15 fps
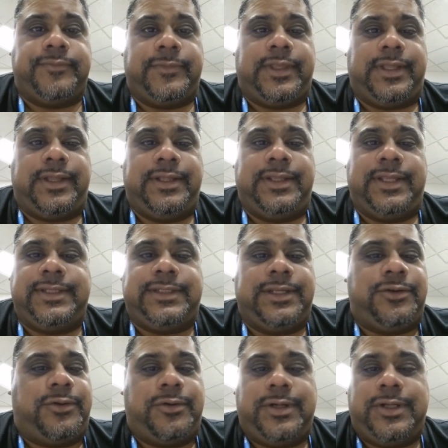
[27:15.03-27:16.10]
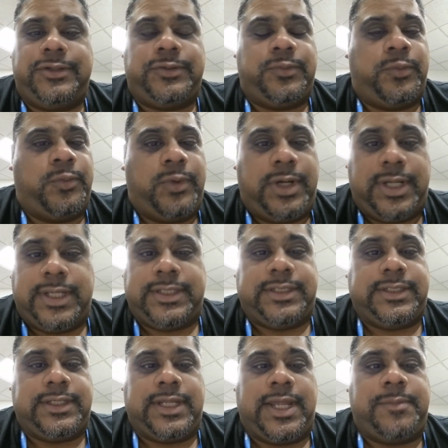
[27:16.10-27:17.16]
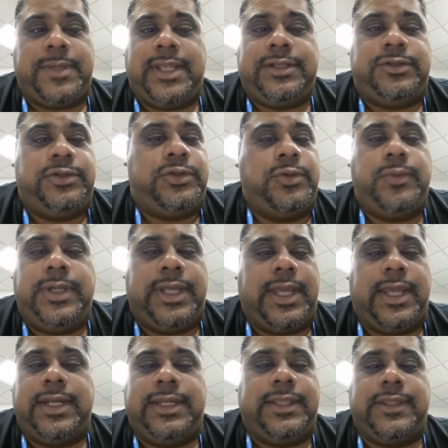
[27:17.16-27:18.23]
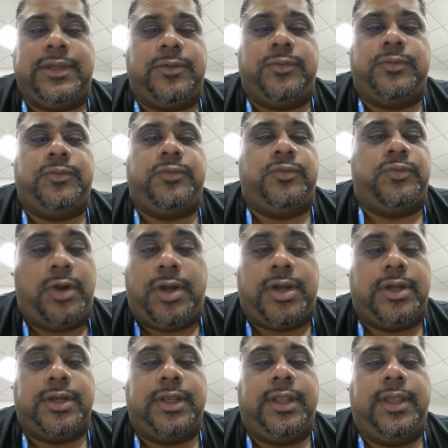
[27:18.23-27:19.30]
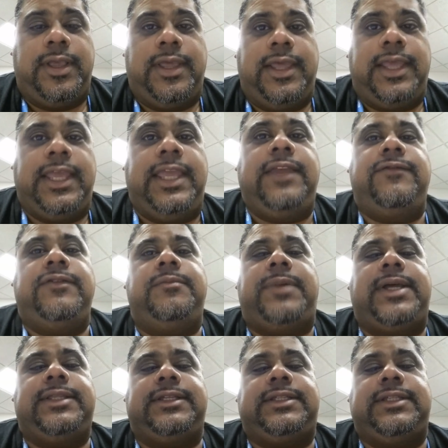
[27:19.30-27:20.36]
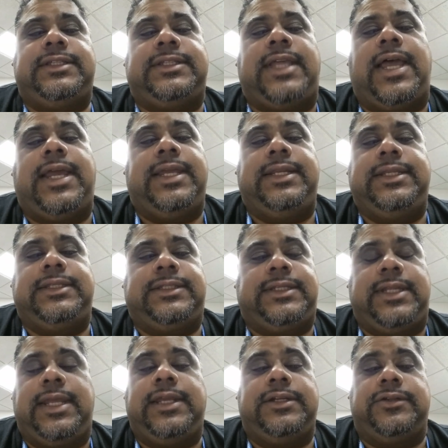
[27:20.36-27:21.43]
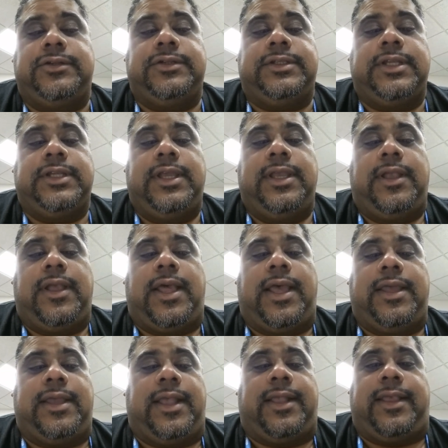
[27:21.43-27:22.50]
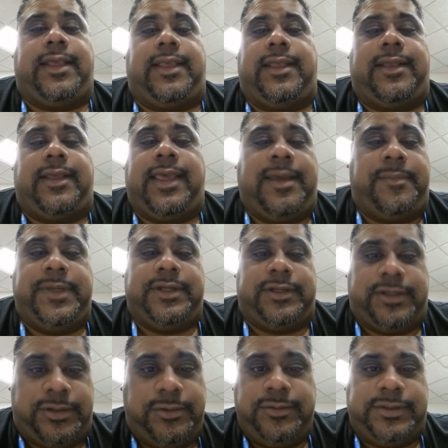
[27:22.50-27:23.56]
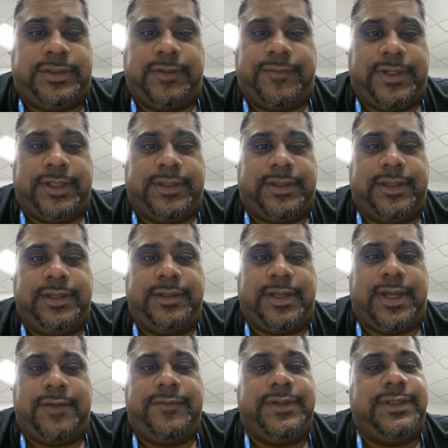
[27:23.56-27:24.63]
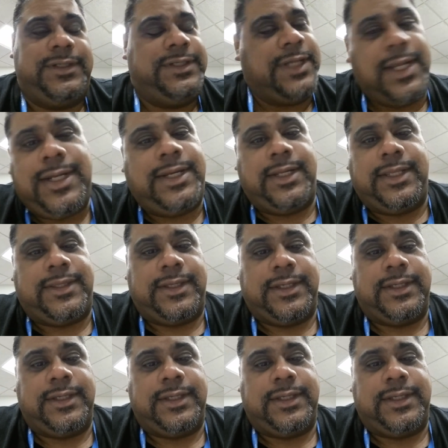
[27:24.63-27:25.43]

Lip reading: And I said, or else what? I'm not doing anything wrong. Even by the society standards, I can't be accused of anything. I haven't done anything.